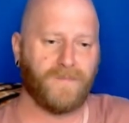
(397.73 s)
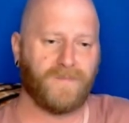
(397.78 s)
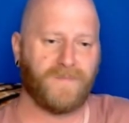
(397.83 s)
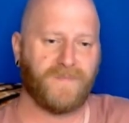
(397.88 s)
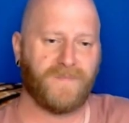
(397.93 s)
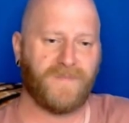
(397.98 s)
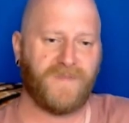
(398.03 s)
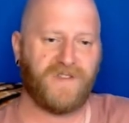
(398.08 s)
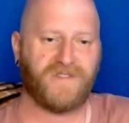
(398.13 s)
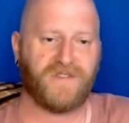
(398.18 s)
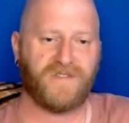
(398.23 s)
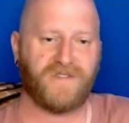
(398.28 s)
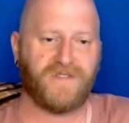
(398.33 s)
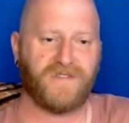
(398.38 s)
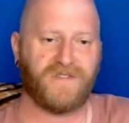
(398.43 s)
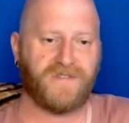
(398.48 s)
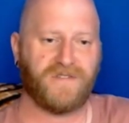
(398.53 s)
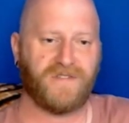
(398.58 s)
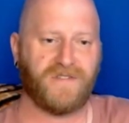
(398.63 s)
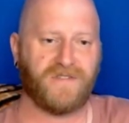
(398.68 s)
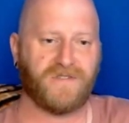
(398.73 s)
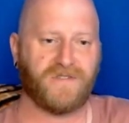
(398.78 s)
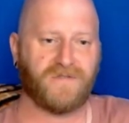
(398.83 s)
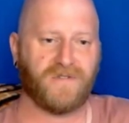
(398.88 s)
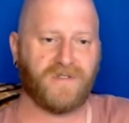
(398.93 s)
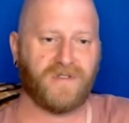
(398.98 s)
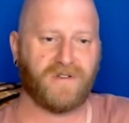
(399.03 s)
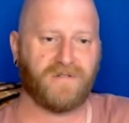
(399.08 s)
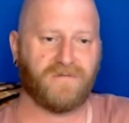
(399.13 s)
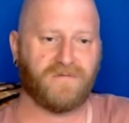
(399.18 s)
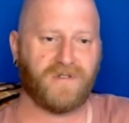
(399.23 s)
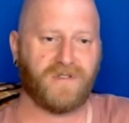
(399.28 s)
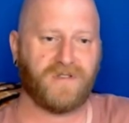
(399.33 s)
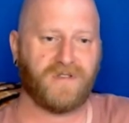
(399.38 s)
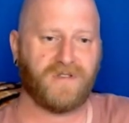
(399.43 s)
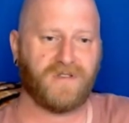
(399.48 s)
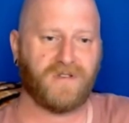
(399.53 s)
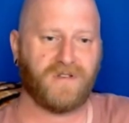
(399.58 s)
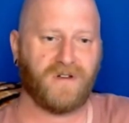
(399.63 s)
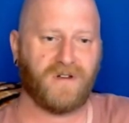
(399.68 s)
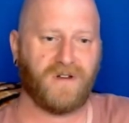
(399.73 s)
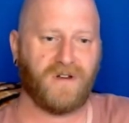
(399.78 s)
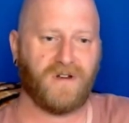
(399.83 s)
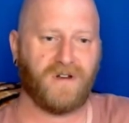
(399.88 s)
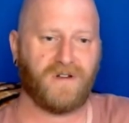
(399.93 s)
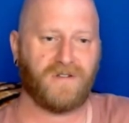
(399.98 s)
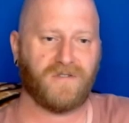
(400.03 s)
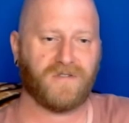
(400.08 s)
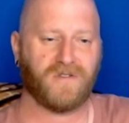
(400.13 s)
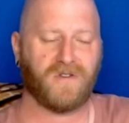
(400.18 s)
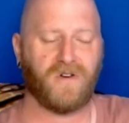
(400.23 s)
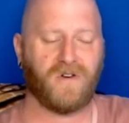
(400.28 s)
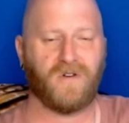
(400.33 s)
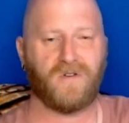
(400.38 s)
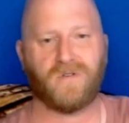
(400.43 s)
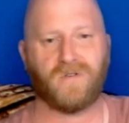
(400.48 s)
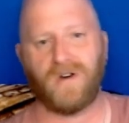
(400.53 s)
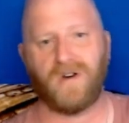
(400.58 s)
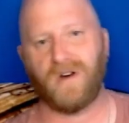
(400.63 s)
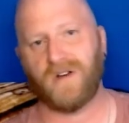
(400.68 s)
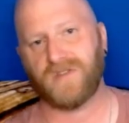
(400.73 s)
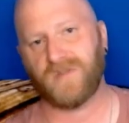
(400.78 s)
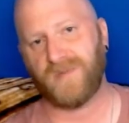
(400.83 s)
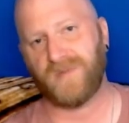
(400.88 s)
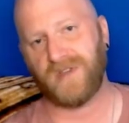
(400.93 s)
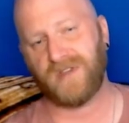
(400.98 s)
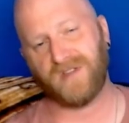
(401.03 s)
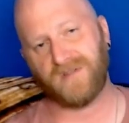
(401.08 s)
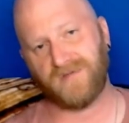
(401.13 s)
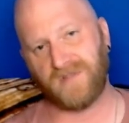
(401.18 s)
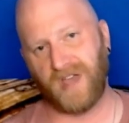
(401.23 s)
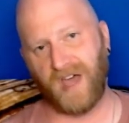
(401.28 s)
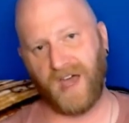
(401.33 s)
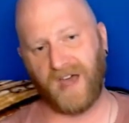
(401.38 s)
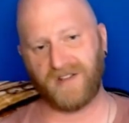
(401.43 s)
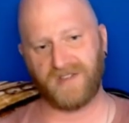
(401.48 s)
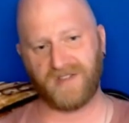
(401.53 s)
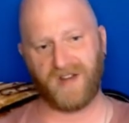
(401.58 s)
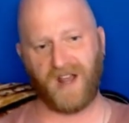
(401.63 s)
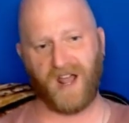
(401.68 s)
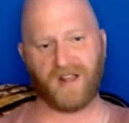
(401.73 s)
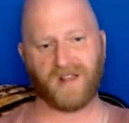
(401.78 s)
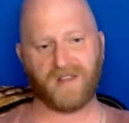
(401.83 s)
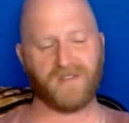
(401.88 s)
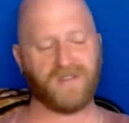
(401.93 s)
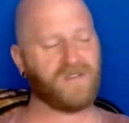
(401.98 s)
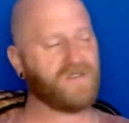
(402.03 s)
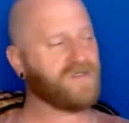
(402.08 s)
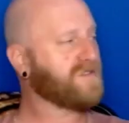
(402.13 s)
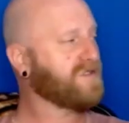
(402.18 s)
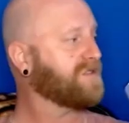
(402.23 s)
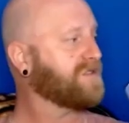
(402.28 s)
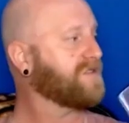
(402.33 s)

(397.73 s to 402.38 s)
This is really a really on the go. Speaking of canons and akathists,